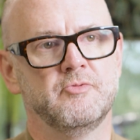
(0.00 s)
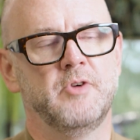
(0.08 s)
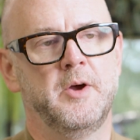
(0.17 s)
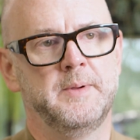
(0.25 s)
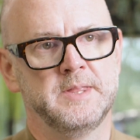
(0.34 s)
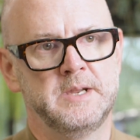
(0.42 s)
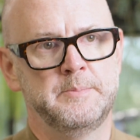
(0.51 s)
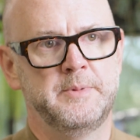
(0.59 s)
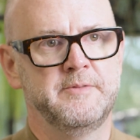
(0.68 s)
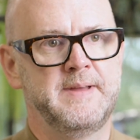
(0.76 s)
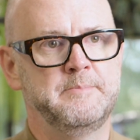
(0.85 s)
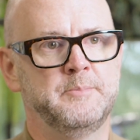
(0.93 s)
growing the number
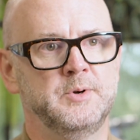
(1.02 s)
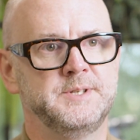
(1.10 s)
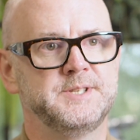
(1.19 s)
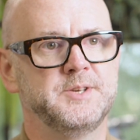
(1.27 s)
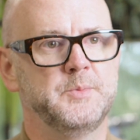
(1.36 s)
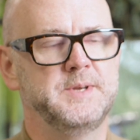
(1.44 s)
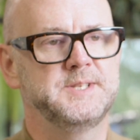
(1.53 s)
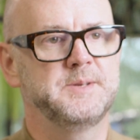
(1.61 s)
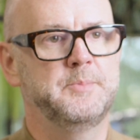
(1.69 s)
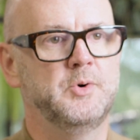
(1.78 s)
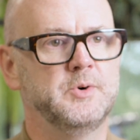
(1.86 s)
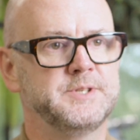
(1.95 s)
of endpoints that we
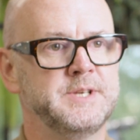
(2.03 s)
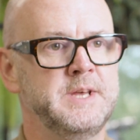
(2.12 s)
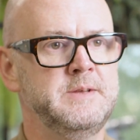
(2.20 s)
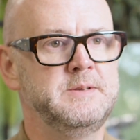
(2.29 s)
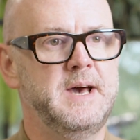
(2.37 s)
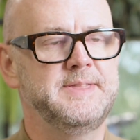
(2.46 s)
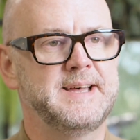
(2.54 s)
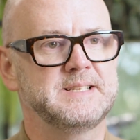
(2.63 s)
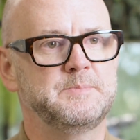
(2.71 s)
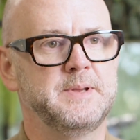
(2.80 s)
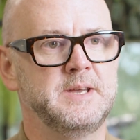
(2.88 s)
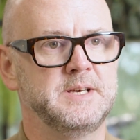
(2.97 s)
support. And that's
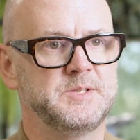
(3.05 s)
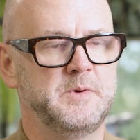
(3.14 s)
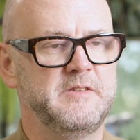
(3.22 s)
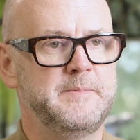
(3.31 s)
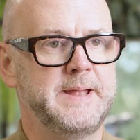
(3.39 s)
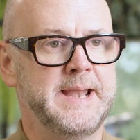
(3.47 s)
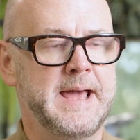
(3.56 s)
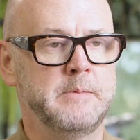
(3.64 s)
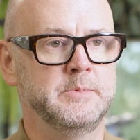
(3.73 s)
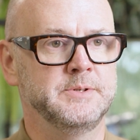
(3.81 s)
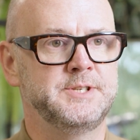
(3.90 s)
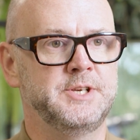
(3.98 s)
because we've been
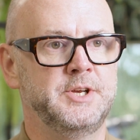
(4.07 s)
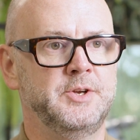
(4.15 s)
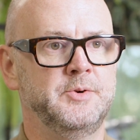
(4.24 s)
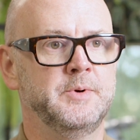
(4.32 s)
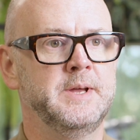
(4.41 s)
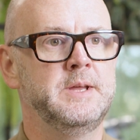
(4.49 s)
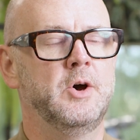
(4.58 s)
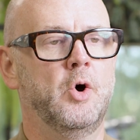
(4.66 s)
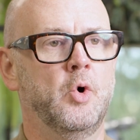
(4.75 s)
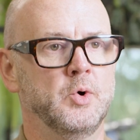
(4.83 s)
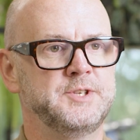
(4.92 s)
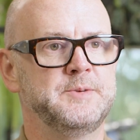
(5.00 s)
able to
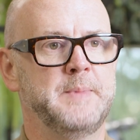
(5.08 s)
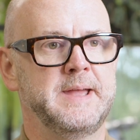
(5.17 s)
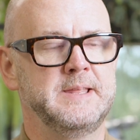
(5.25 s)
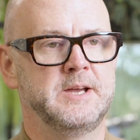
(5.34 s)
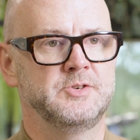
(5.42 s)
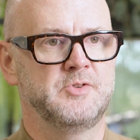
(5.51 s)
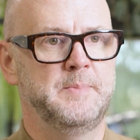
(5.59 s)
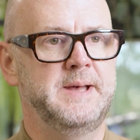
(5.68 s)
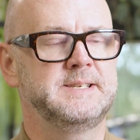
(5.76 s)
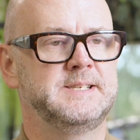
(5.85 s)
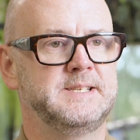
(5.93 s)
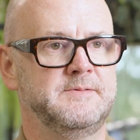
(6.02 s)
automate those
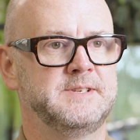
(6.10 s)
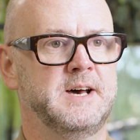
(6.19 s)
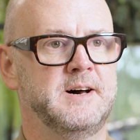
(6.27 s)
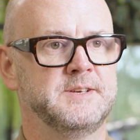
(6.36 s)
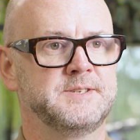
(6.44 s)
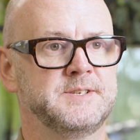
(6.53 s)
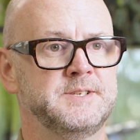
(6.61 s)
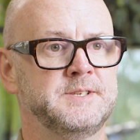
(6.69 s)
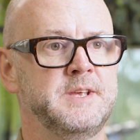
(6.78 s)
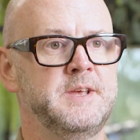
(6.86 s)
repetitive tasks